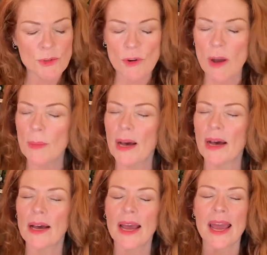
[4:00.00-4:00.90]

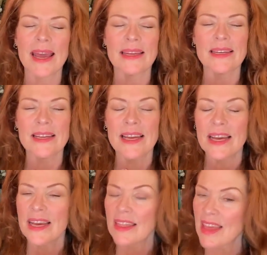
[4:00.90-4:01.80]
trauma. And
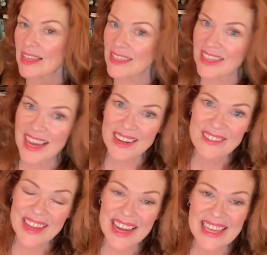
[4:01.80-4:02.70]
that's the kind of
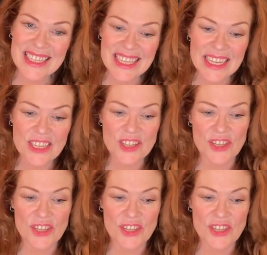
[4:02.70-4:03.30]
thing I teach.